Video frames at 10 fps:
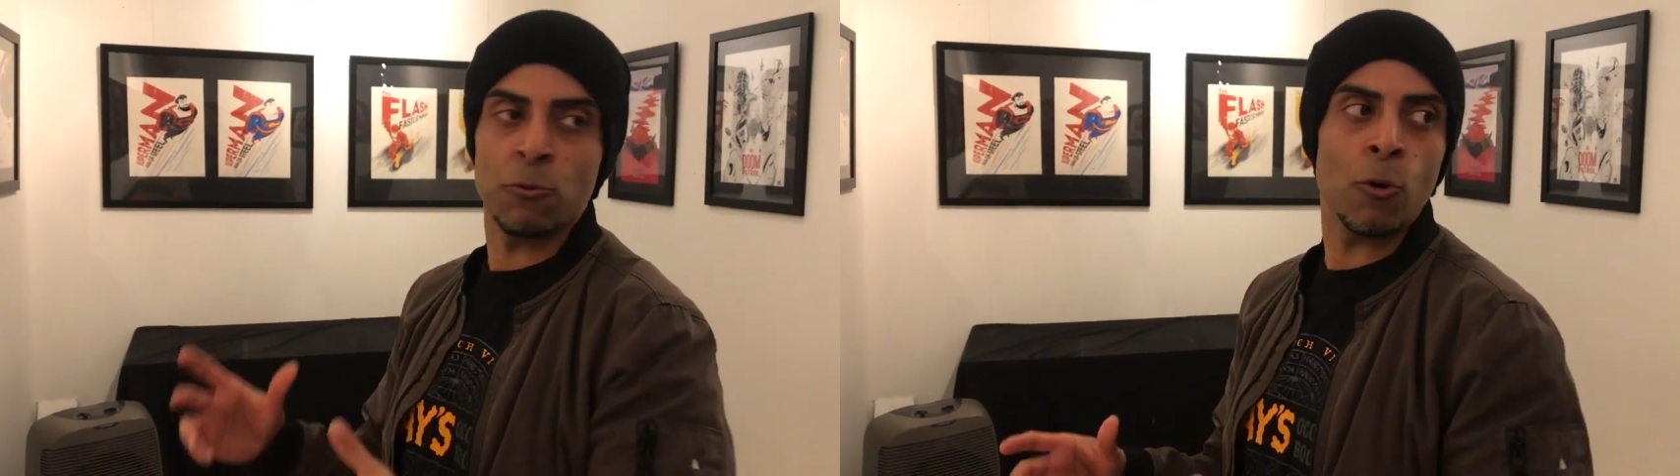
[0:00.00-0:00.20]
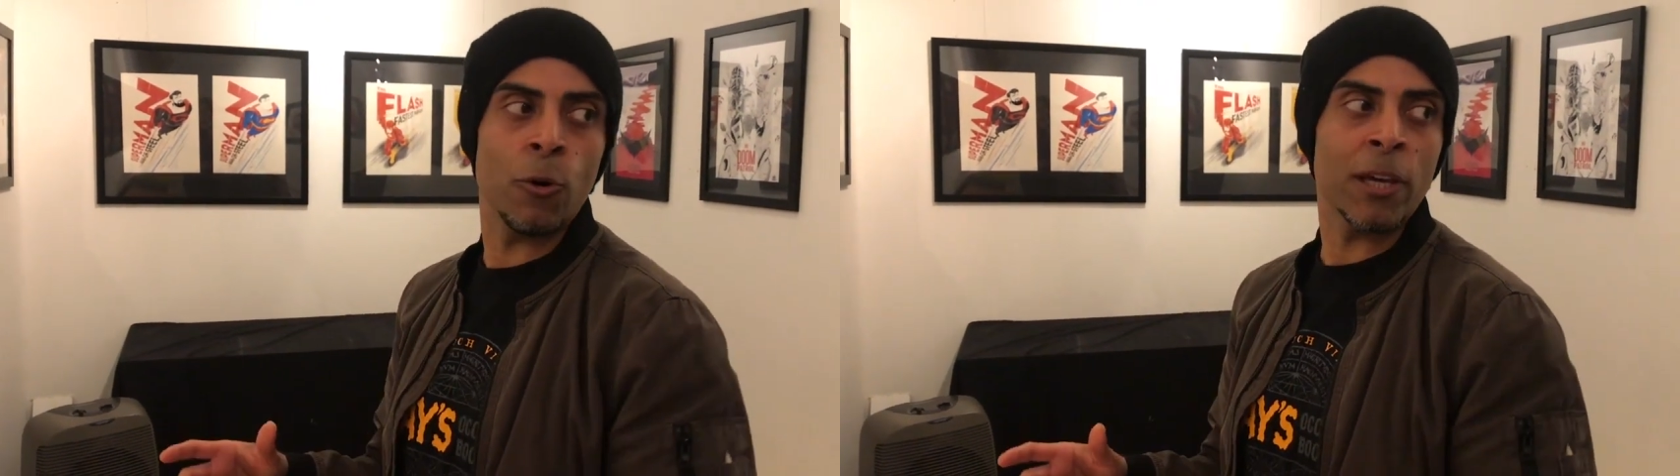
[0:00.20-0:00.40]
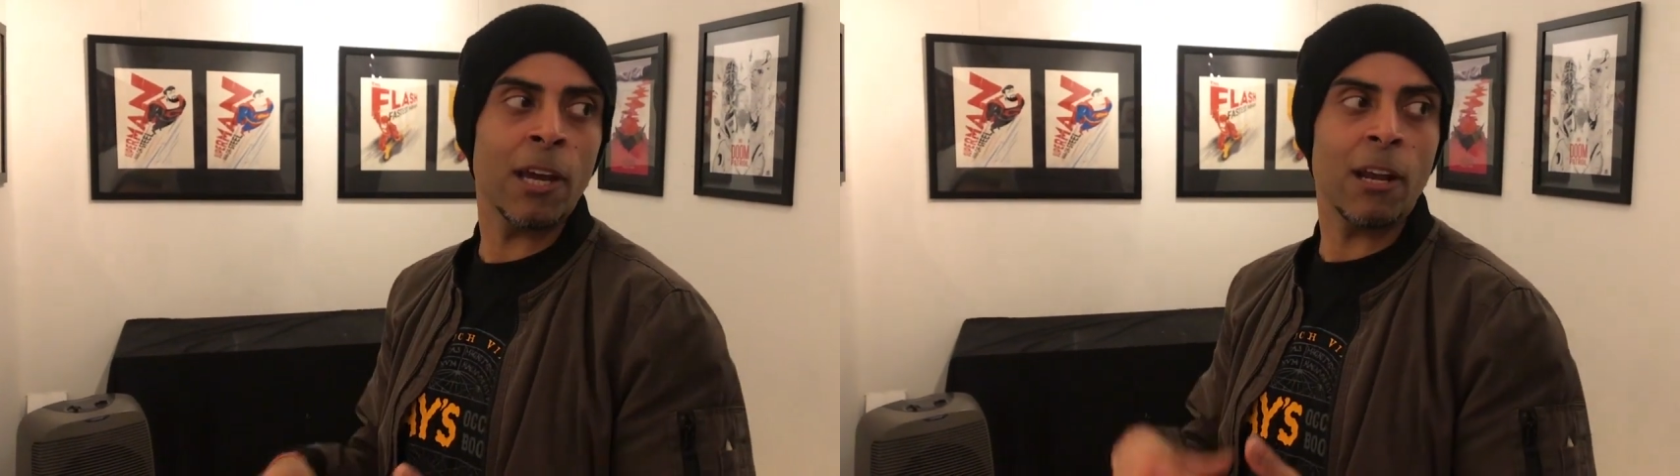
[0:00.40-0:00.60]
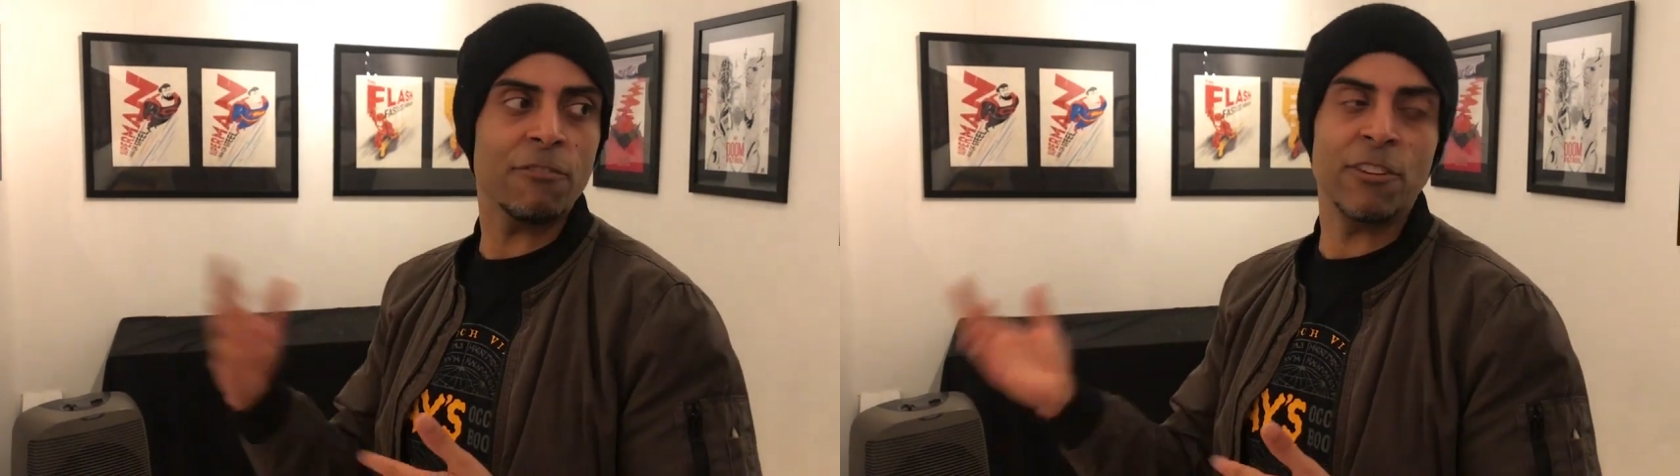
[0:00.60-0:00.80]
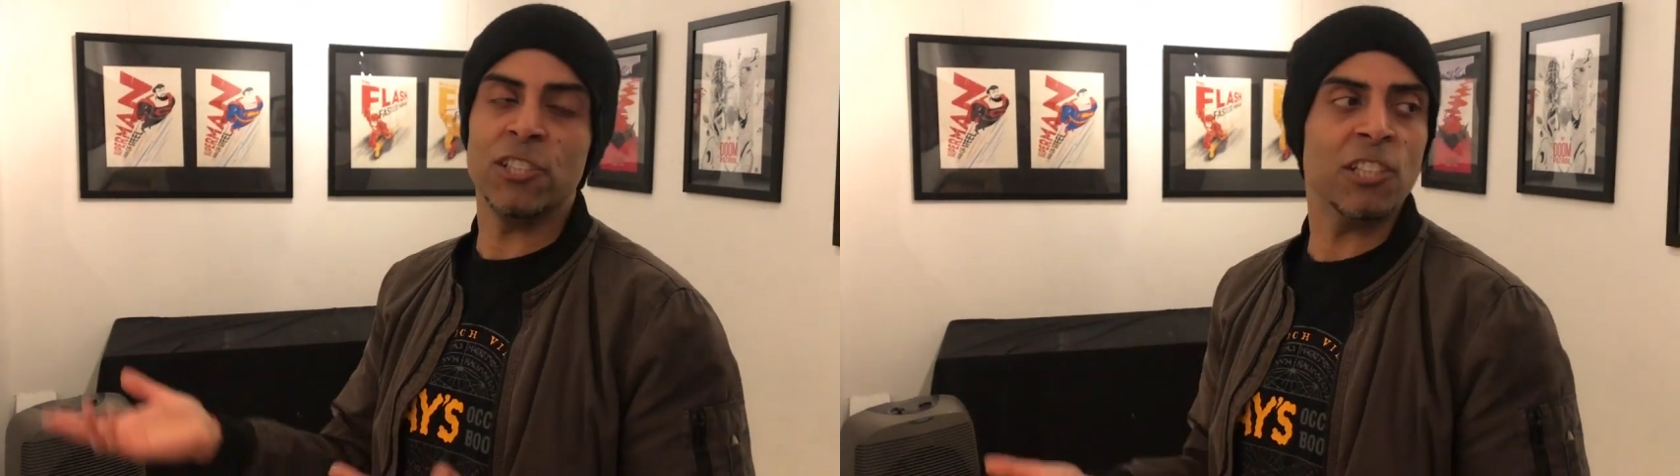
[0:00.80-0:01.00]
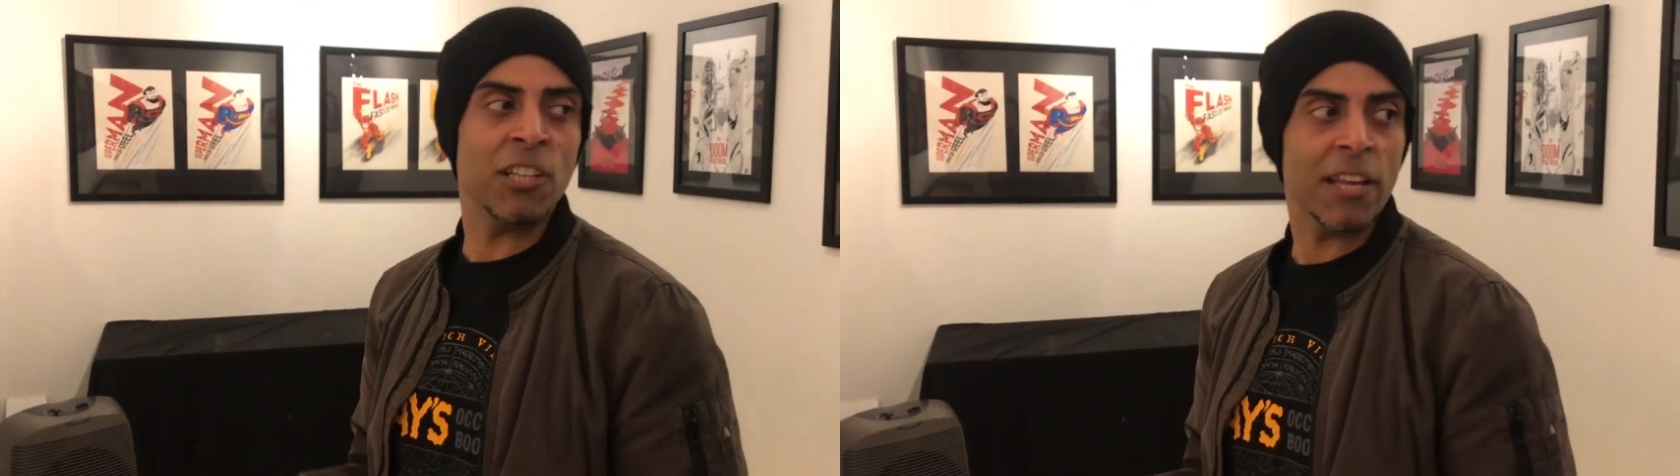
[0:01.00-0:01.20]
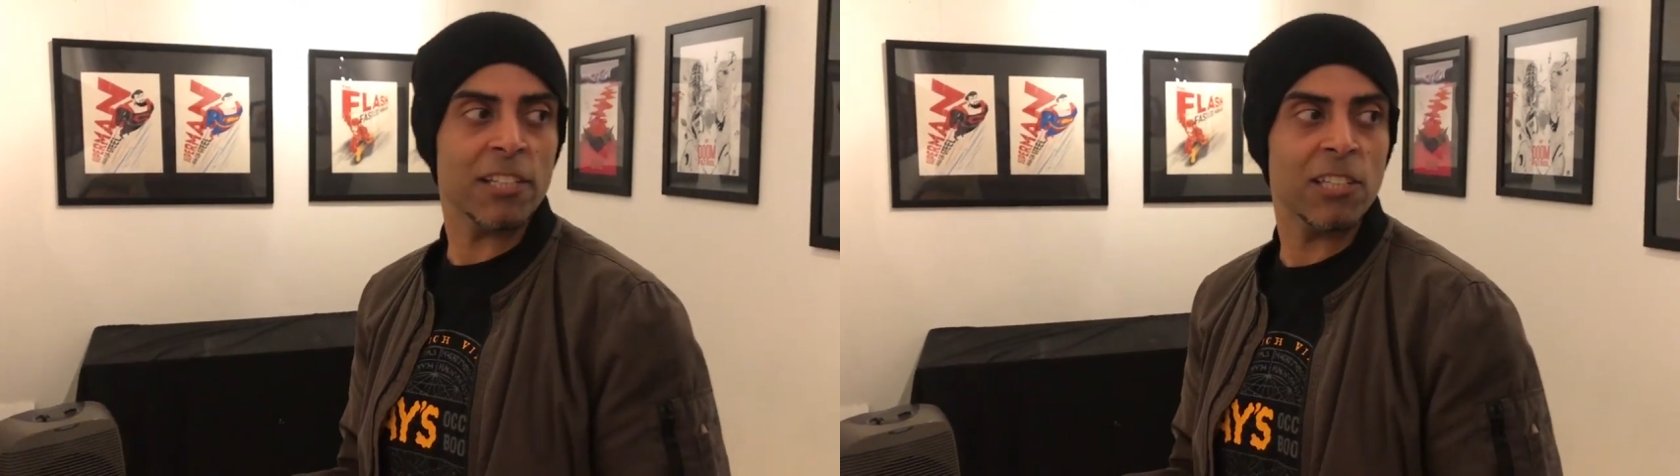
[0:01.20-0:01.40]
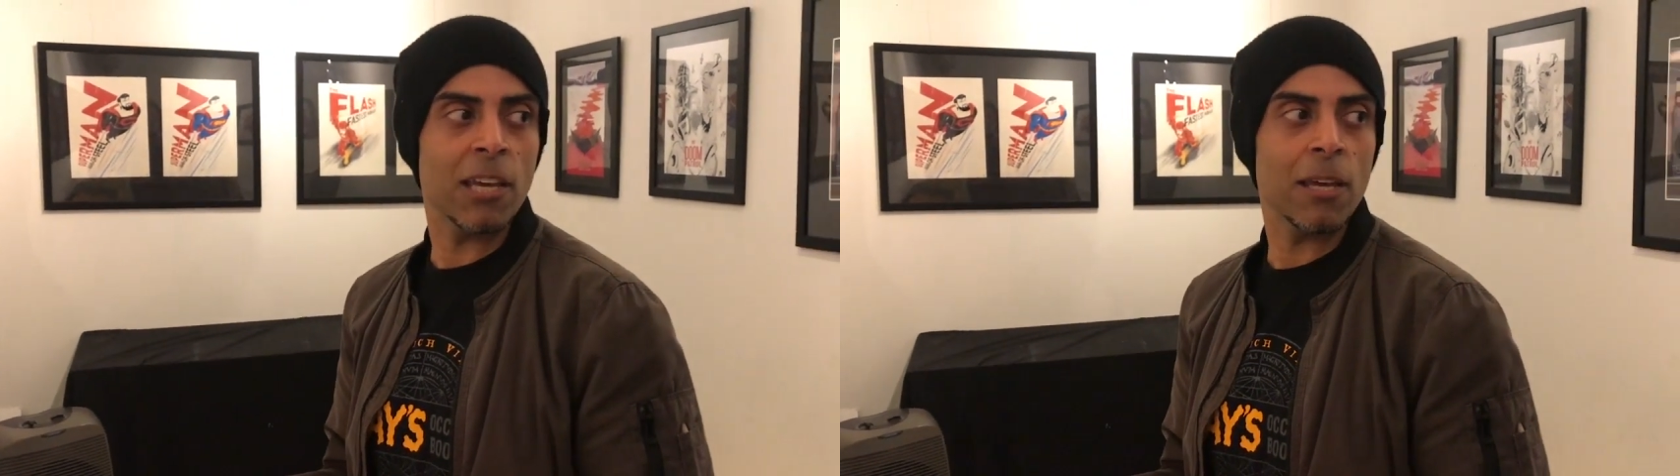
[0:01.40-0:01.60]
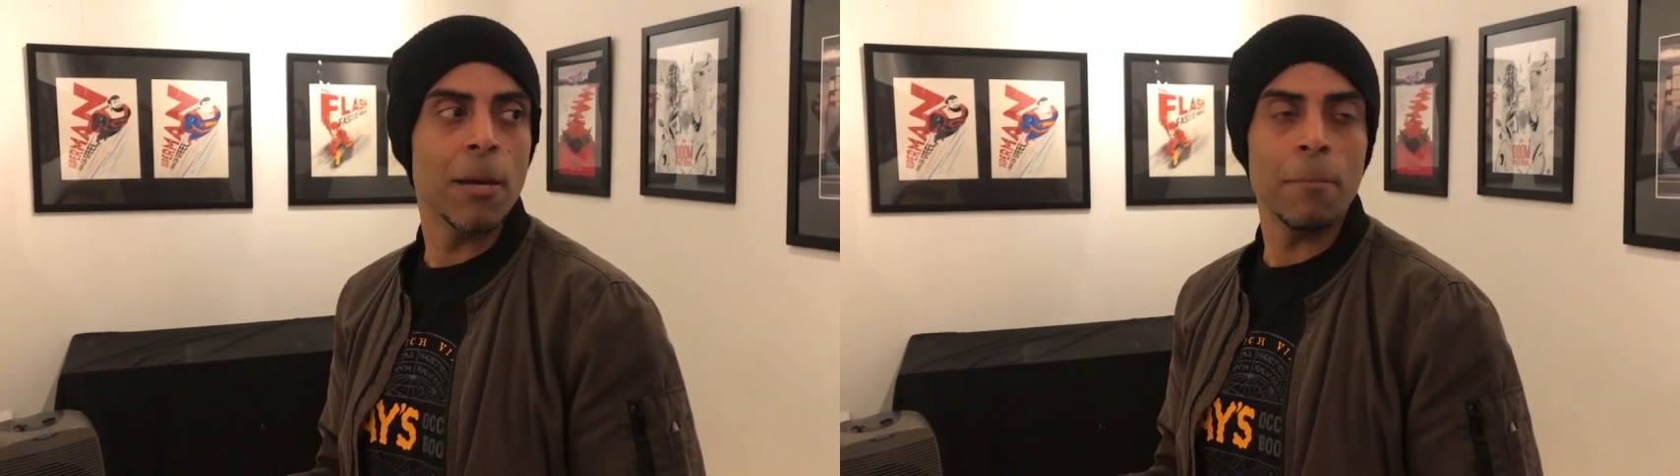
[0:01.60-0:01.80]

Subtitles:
drawing it, and I finished it the next day.